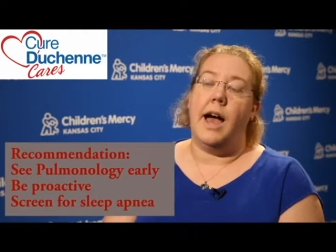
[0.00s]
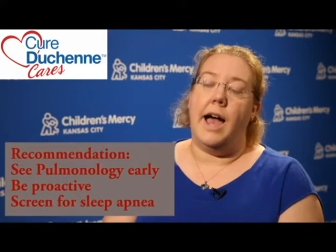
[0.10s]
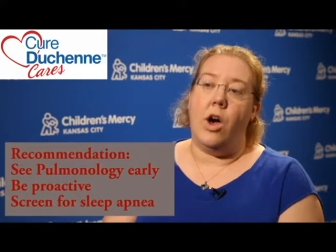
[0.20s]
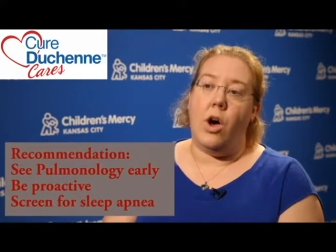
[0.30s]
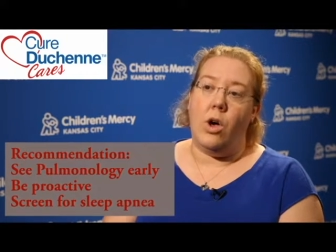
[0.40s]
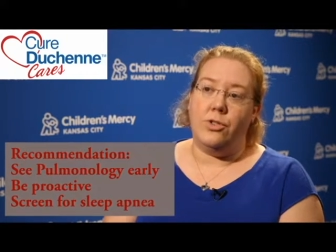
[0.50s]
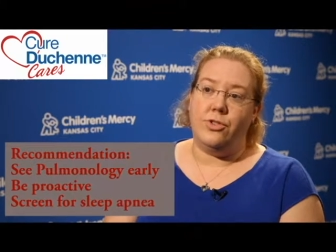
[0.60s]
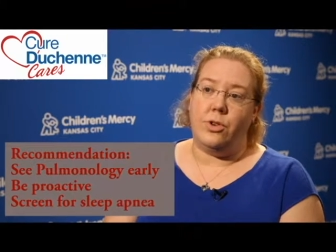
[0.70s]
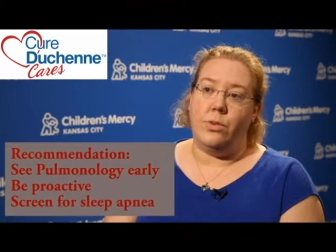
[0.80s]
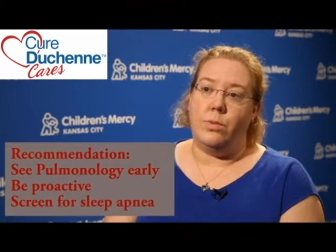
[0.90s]
I
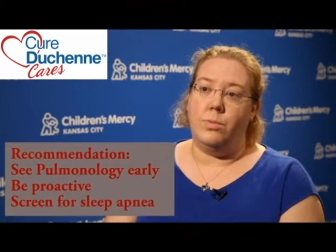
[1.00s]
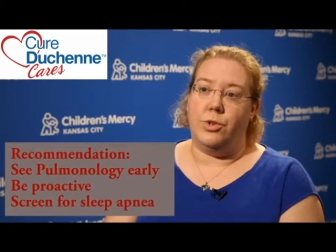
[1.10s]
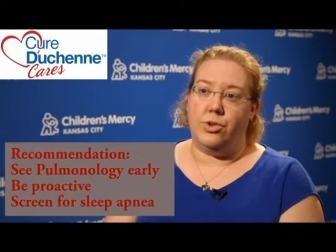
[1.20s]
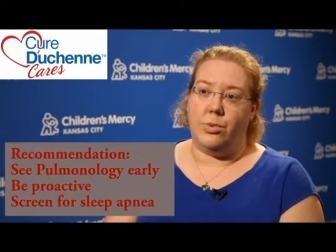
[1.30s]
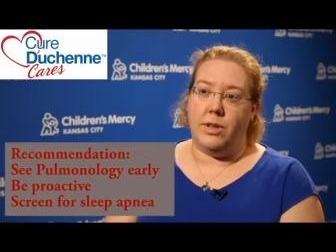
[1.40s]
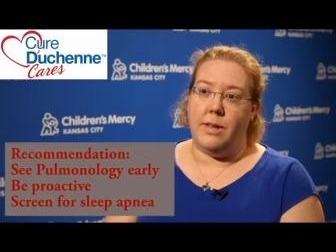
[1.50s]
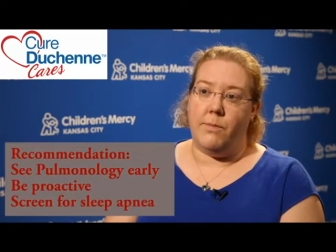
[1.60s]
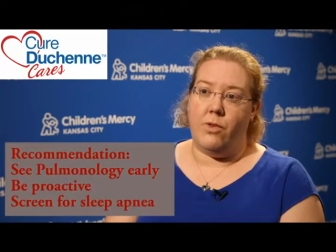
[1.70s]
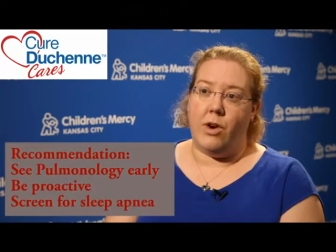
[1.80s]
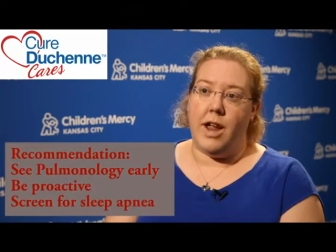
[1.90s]
also will screen them
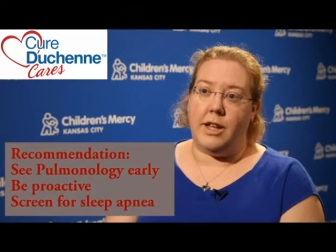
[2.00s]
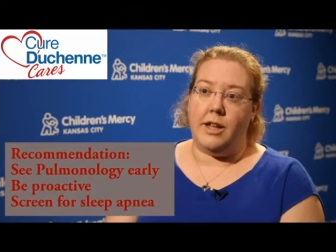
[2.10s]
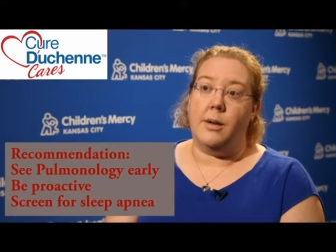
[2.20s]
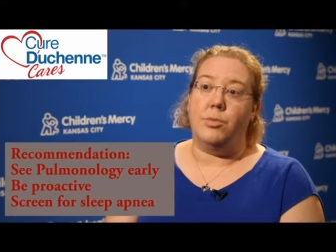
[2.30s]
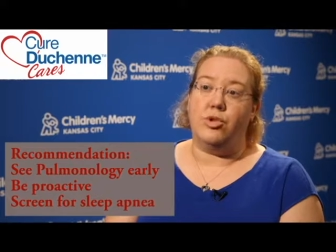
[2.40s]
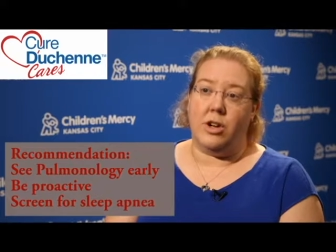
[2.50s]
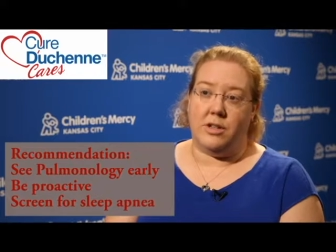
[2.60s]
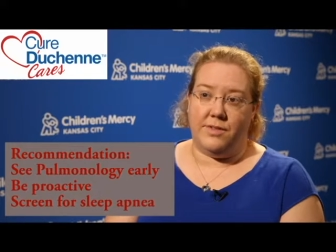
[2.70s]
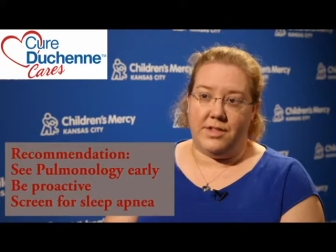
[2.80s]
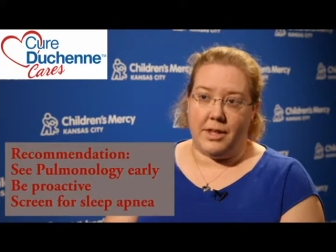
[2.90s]
for any
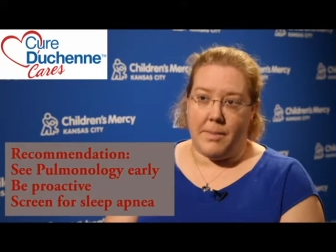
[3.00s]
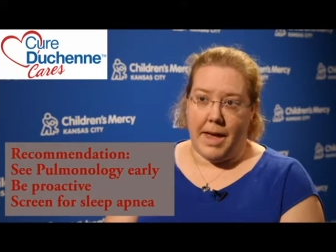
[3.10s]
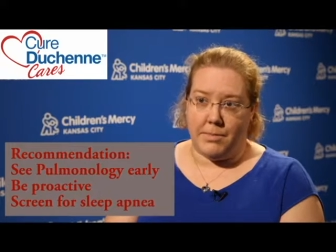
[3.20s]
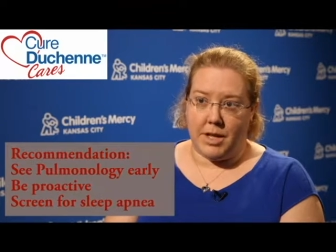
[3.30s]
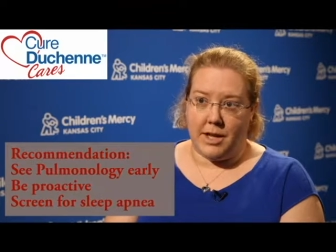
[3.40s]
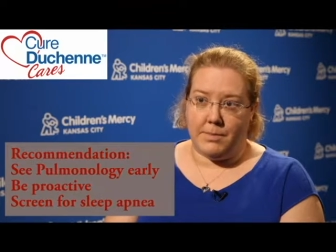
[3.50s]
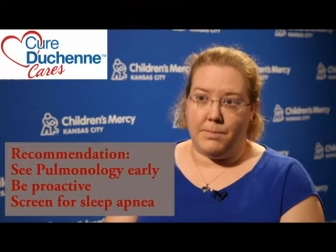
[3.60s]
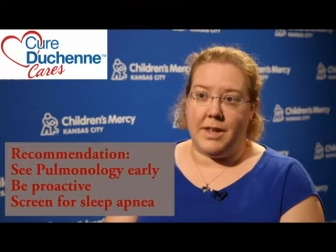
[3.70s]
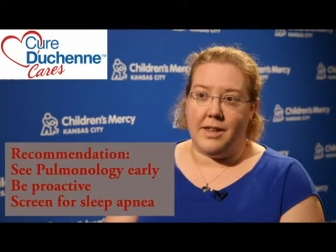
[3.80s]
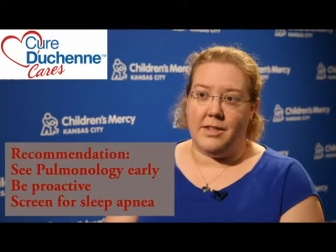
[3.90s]
obstructive sleep apnea,
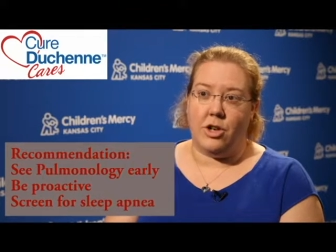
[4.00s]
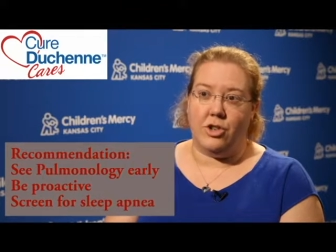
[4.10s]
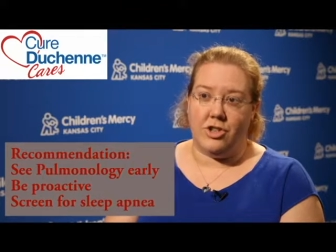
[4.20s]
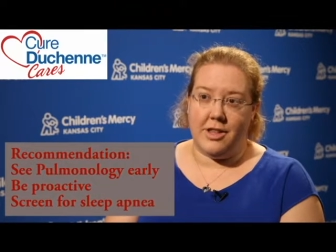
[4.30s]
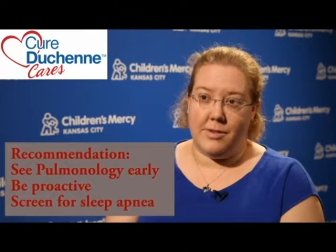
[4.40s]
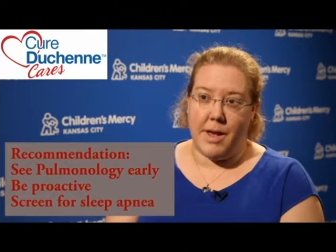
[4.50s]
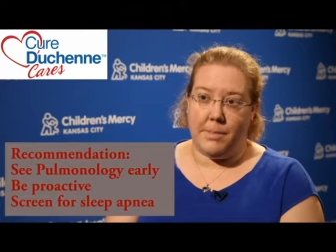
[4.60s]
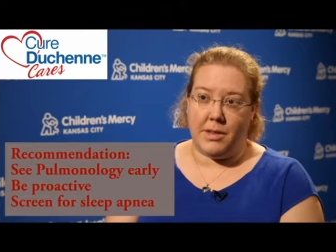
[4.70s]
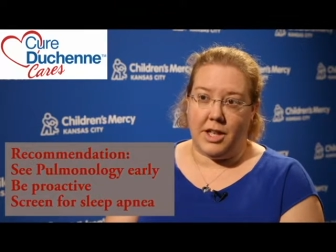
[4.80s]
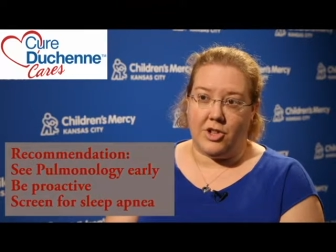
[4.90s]
because in our Duchenne's
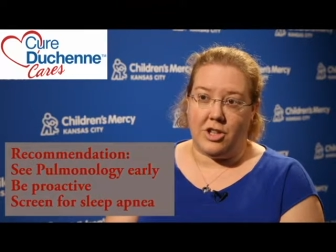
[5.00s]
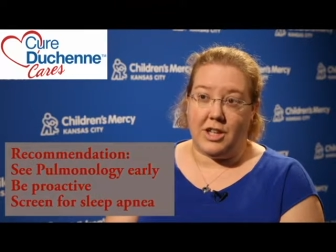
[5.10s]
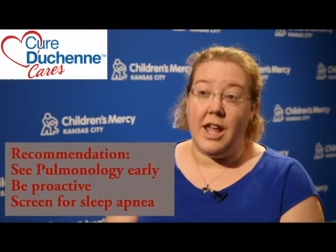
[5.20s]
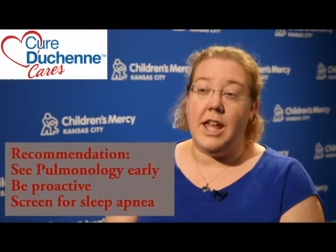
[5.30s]
population,